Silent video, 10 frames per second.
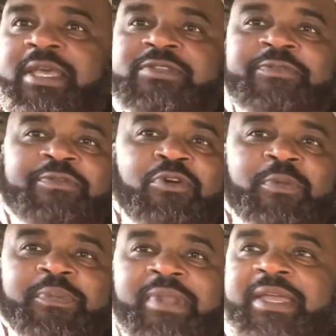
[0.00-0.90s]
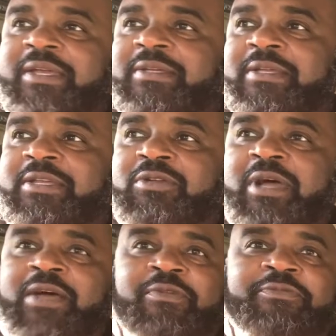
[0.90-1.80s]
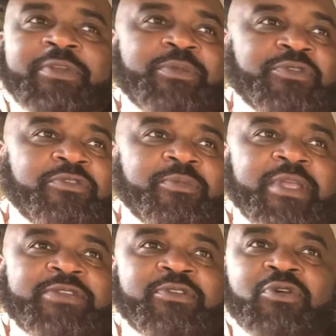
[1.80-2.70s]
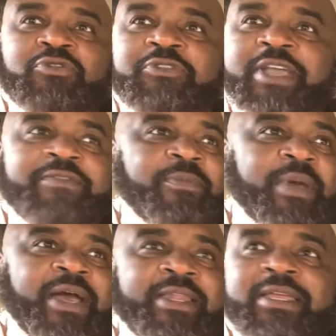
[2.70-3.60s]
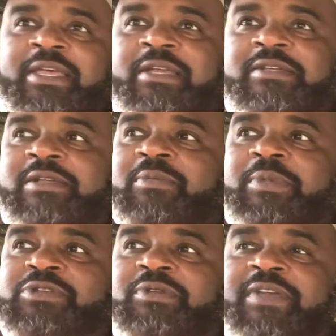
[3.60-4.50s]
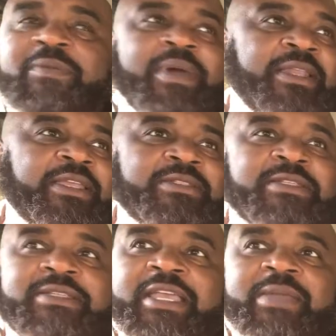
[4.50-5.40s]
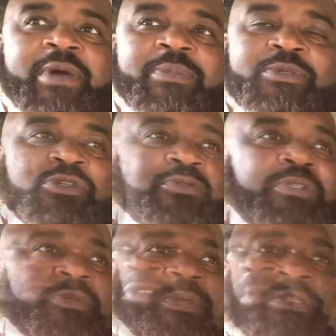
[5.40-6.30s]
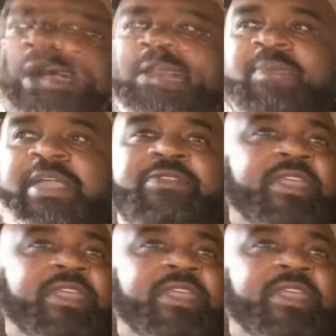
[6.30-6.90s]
as a former player, you know, I don't flip the script. That's goal for everybody because I'm going to make sure everybody gets the same opportunities. Somebody might